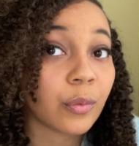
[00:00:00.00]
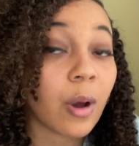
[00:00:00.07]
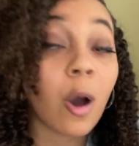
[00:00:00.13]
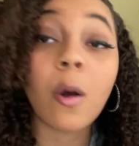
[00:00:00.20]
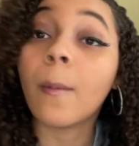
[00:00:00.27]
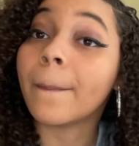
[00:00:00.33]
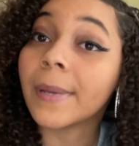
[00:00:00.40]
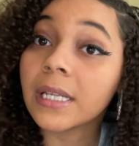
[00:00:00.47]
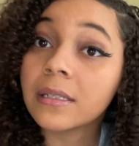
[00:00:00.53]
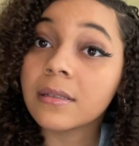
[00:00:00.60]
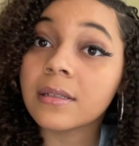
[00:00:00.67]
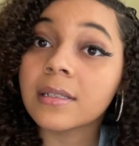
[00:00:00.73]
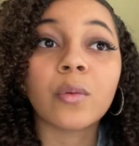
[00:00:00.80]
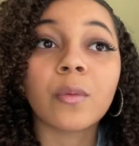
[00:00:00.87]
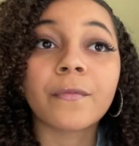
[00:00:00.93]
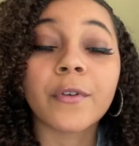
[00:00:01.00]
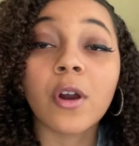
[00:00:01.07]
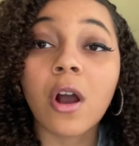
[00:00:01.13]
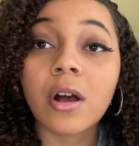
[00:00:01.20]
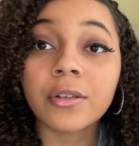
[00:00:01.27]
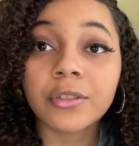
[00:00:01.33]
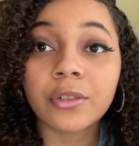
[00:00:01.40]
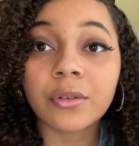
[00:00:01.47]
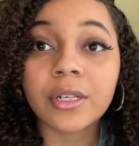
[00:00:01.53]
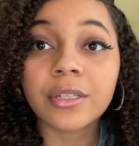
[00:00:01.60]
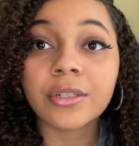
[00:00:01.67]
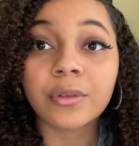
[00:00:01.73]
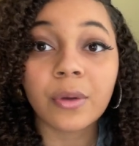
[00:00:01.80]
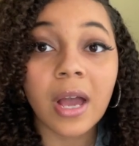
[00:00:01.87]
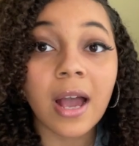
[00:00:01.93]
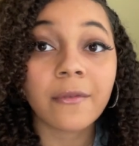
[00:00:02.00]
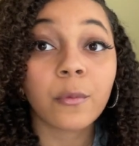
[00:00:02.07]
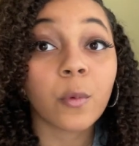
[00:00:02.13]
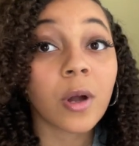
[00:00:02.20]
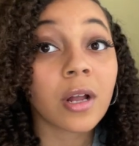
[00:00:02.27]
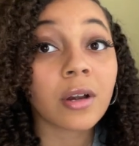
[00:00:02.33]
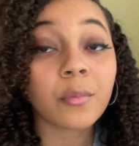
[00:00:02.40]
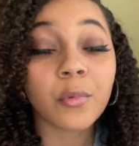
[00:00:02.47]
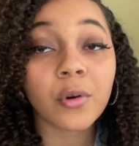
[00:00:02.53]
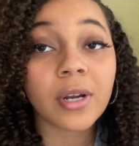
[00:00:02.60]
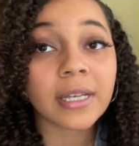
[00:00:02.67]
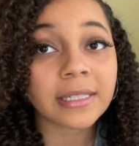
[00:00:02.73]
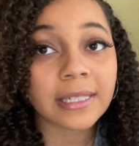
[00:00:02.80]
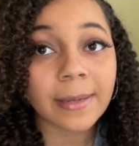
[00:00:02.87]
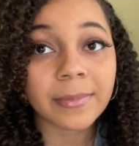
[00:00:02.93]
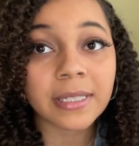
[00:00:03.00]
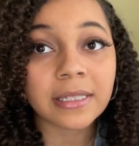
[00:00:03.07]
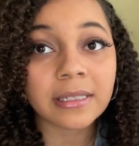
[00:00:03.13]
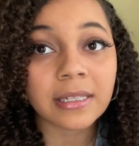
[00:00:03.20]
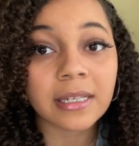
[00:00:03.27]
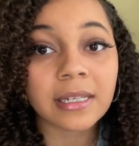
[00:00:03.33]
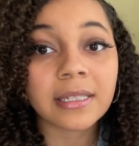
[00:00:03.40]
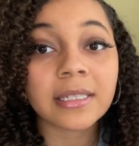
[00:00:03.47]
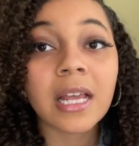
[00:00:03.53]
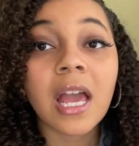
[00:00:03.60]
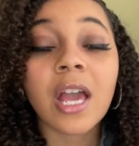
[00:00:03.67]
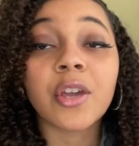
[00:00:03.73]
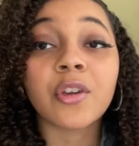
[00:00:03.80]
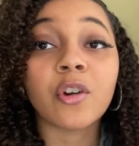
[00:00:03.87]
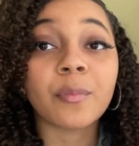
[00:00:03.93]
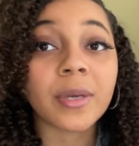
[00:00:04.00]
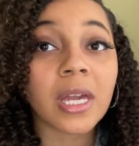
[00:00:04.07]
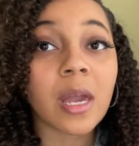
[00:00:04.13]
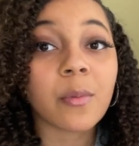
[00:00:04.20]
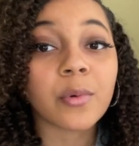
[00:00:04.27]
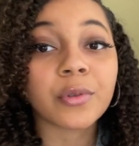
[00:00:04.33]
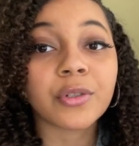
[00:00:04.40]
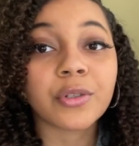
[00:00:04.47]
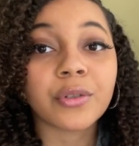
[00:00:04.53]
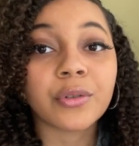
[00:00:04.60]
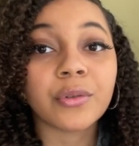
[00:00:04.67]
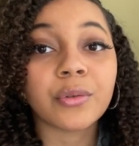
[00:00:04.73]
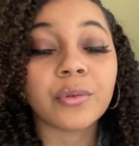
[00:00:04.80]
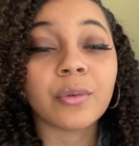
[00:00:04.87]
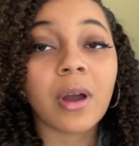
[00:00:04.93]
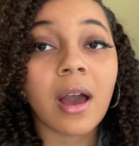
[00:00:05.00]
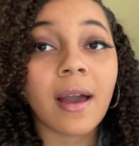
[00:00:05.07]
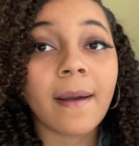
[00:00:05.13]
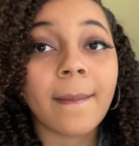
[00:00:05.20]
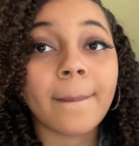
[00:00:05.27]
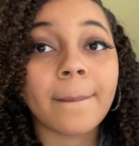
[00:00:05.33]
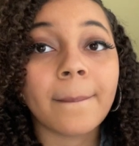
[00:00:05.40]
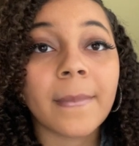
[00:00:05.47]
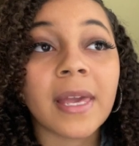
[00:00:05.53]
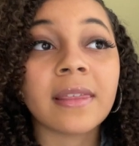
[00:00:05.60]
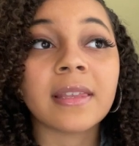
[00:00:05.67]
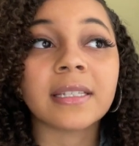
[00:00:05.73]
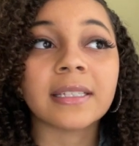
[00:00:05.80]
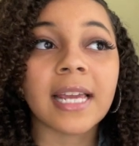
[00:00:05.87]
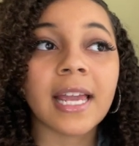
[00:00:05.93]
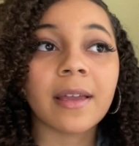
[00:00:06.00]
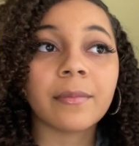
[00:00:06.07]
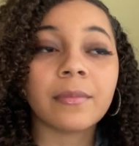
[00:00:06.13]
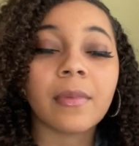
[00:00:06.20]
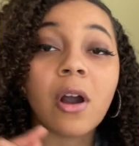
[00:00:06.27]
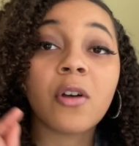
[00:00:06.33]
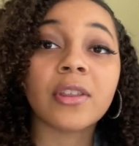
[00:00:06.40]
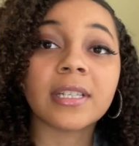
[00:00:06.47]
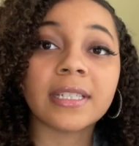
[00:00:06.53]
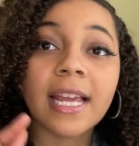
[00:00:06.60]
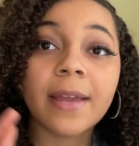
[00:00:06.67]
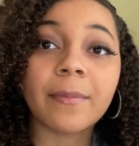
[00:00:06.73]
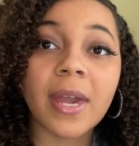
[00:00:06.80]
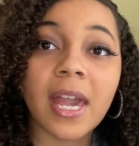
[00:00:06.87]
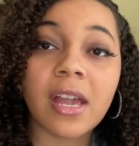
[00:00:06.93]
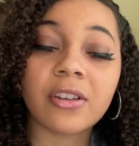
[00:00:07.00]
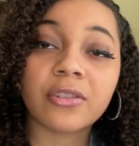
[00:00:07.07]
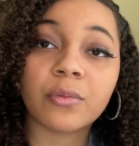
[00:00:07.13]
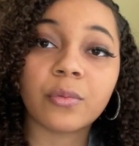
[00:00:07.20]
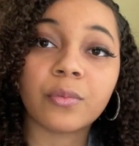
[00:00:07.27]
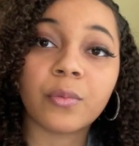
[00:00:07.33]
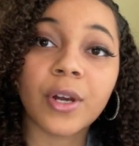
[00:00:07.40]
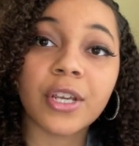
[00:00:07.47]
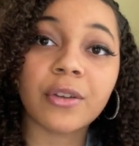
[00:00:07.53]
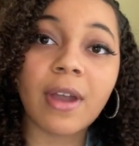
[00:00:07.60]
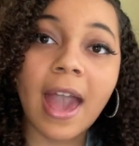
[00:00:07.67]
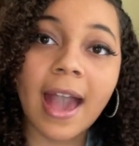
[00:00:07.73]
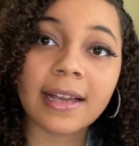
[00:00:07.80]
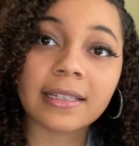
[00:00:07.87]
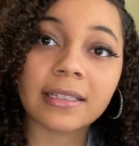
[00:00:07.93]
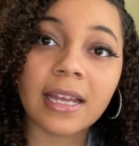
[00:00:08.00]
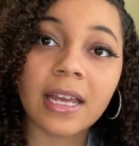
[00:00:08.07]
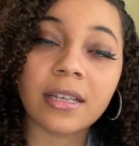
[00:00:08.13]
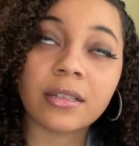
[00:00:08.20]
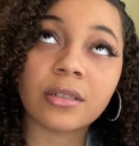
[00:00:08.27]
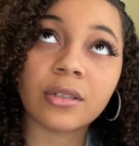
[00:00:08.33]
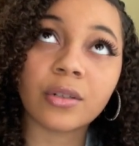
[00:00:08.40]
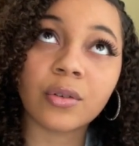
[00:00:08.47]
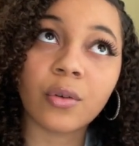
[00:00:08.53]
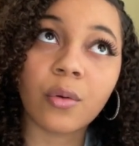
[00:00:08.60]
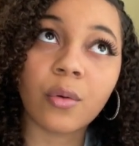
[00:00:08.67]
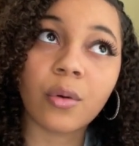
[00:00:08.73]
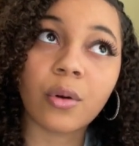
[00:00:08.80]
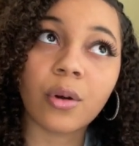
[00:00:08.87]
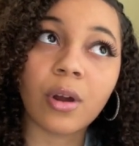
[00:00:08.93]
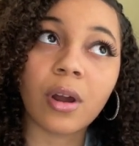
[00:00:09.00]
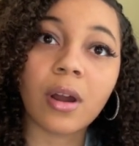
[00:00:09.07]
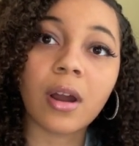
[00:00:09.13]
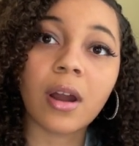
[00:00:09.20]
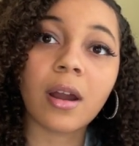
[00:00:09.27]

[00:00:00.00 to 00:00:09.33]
opens. For all students who have 1 or more acceptances, you'll be able to, on the same page where you access your